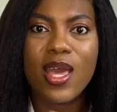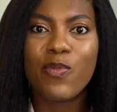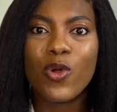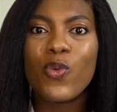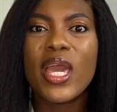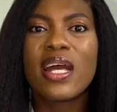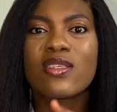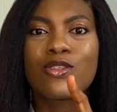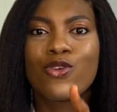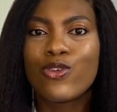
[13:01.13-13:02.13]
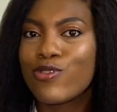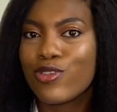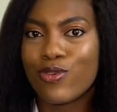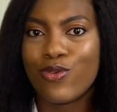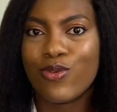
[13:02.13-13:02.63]
but we had to go to
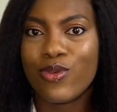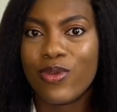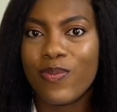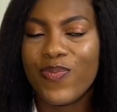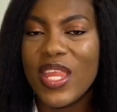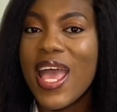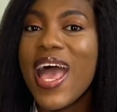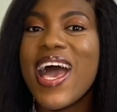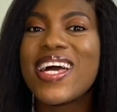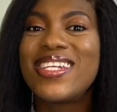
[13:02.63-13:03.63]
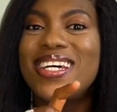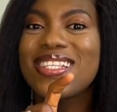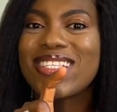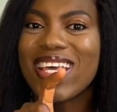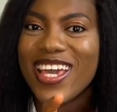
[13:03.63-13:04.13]
school. At that
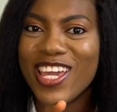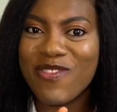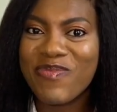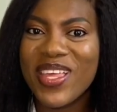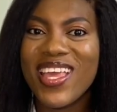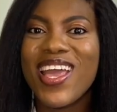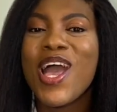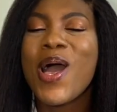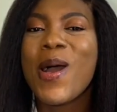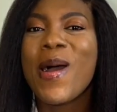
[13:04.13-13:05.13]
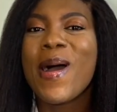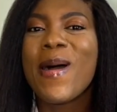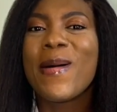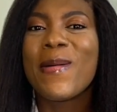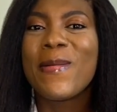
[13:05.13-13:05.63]
time,
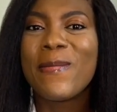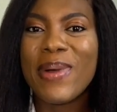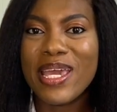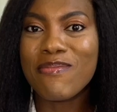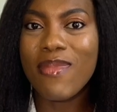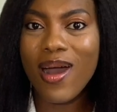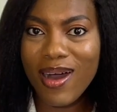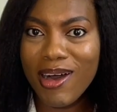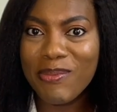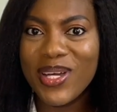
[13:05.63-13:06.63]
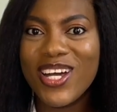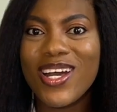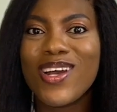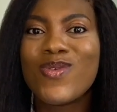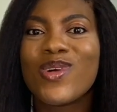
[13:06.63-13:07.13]
my mom,
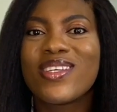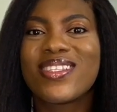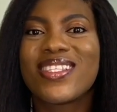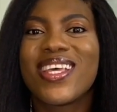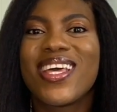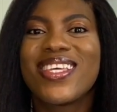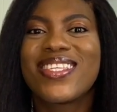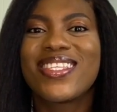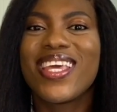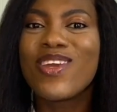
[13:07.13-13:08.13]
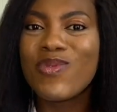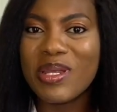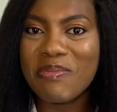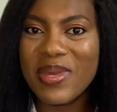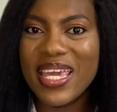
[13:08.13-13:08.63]
who was staying with
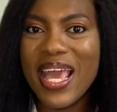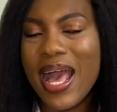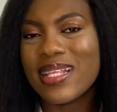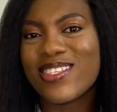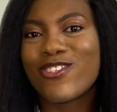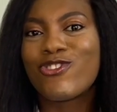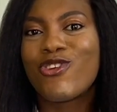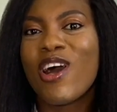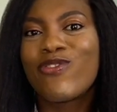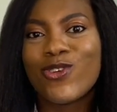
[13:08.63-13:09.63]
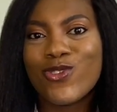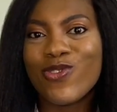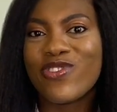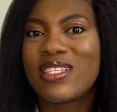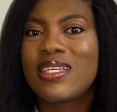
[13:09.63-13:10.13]
me, had to travel to
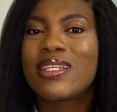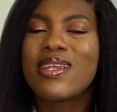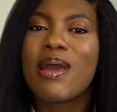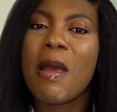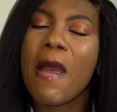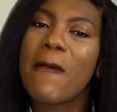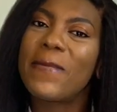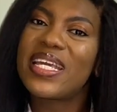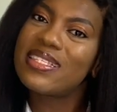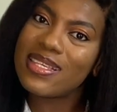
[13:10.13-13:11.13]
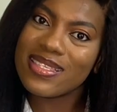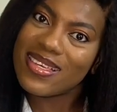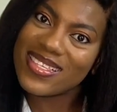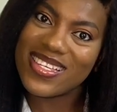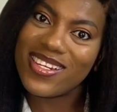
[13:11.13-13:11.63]
visit my
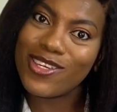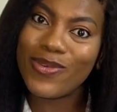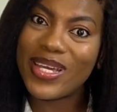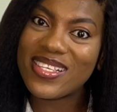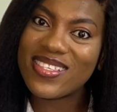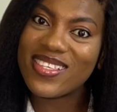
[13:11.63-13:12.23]
sisters in the US.